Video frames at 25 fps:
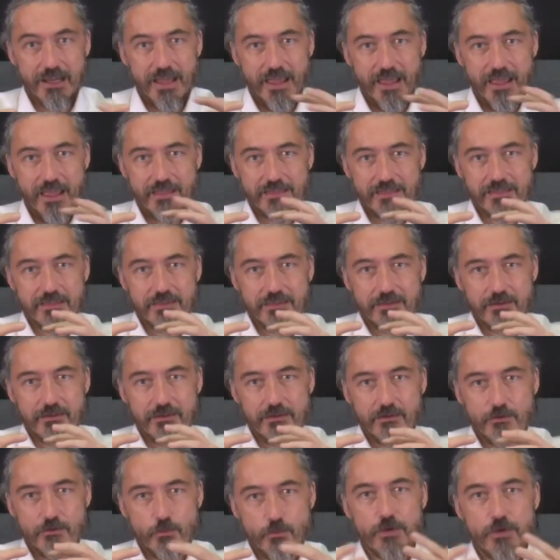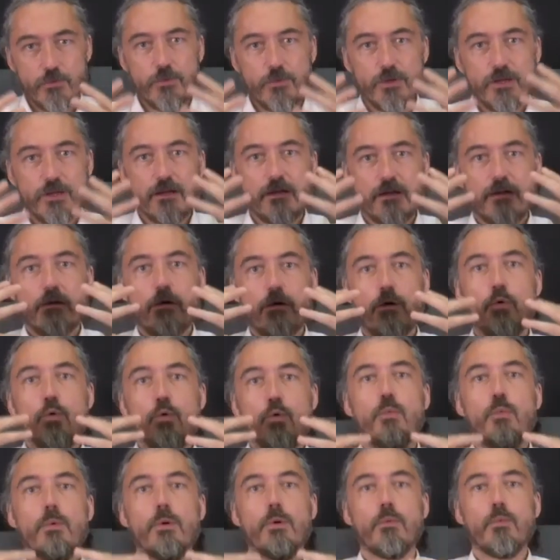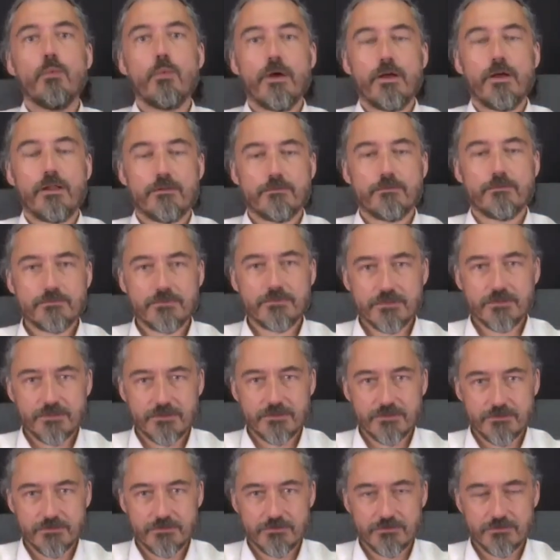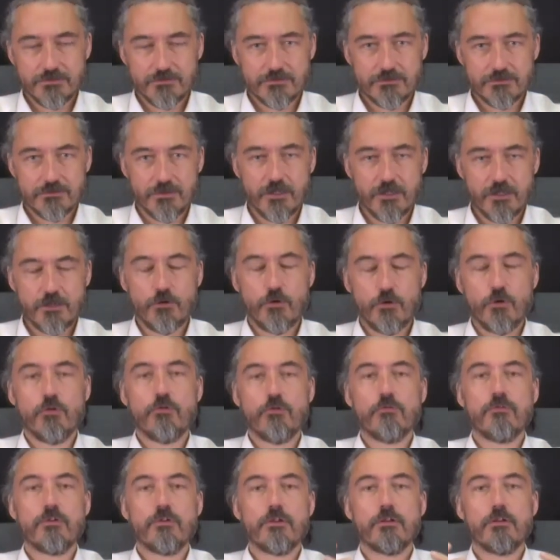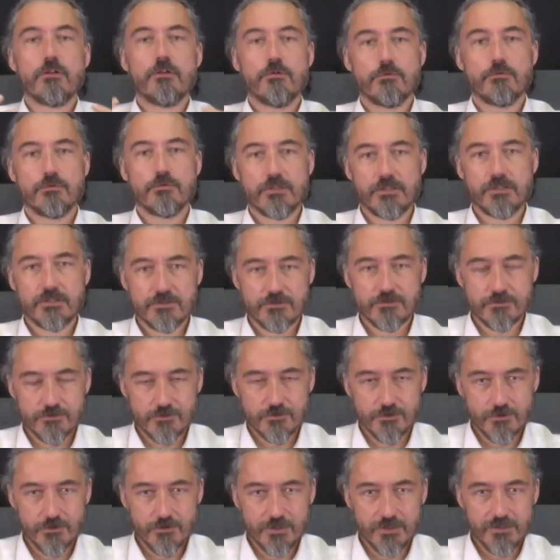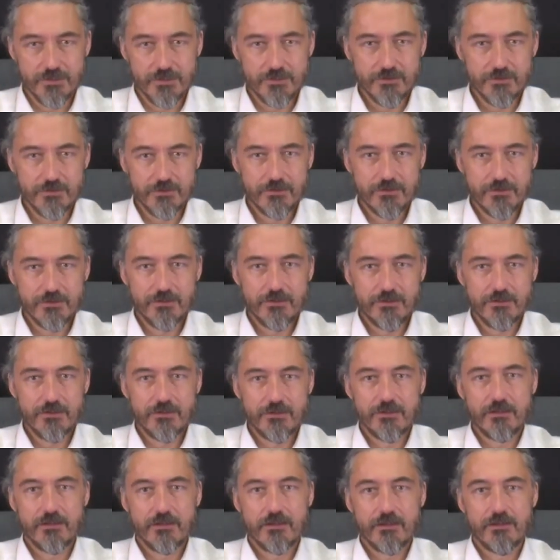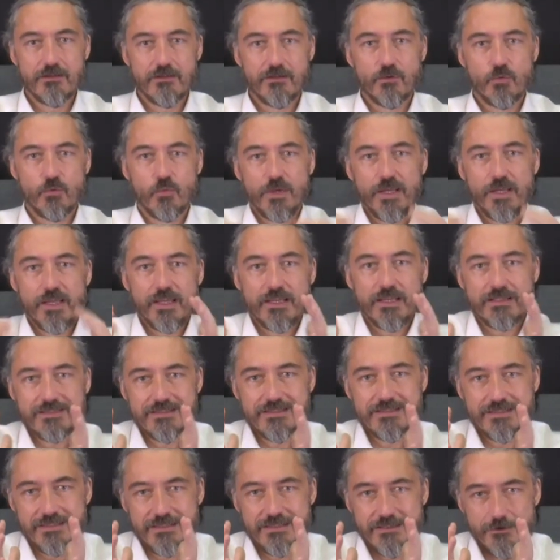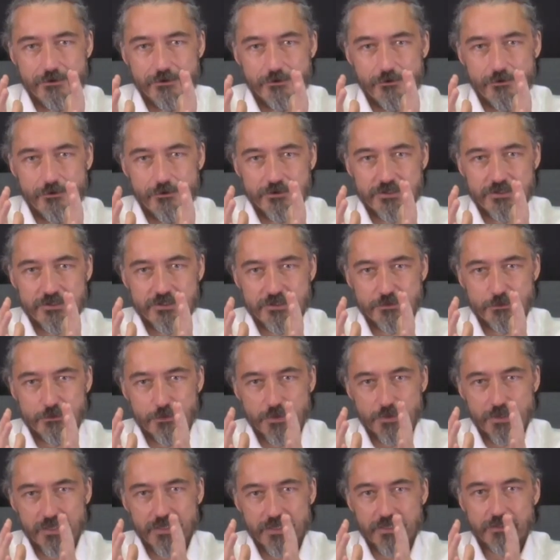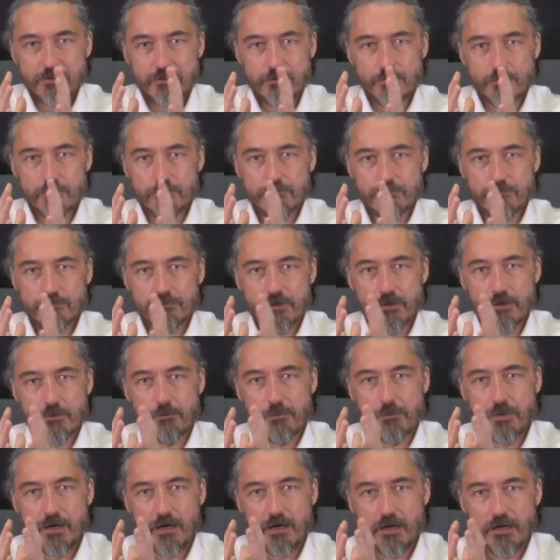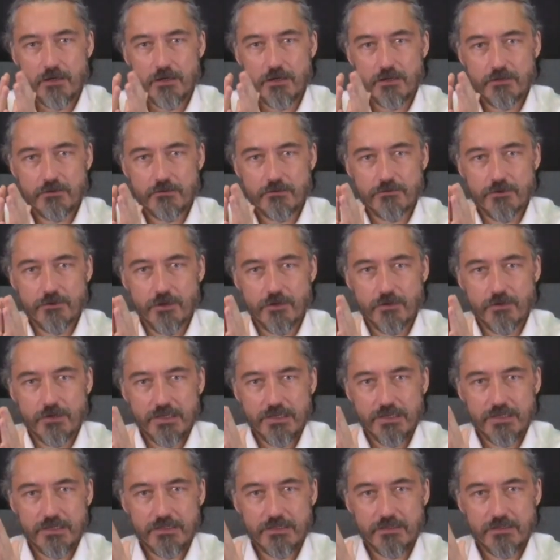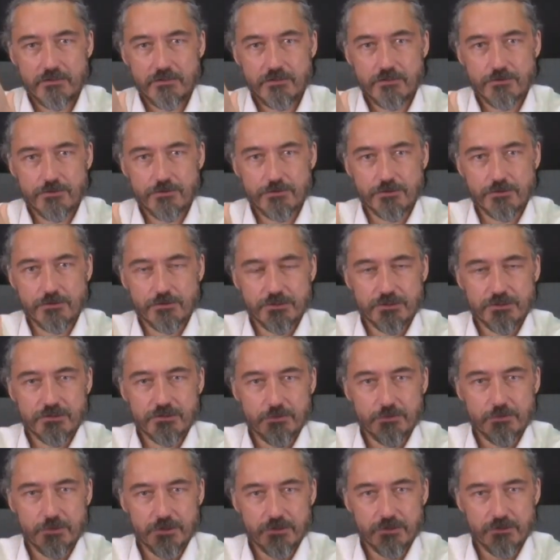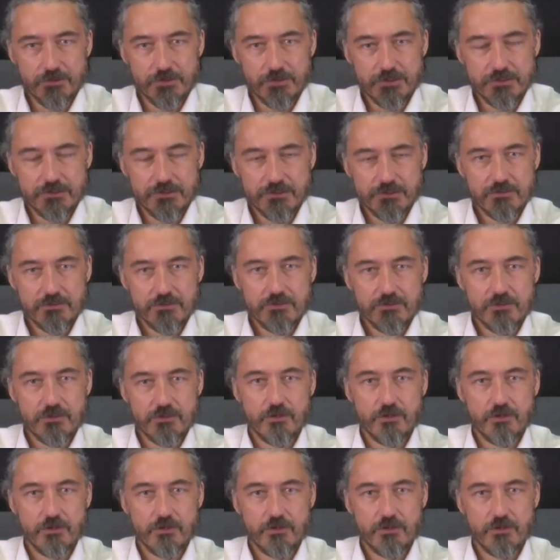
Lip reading: And when we are overwhelmed and overloaded strongly, we can split off a part of our internal experience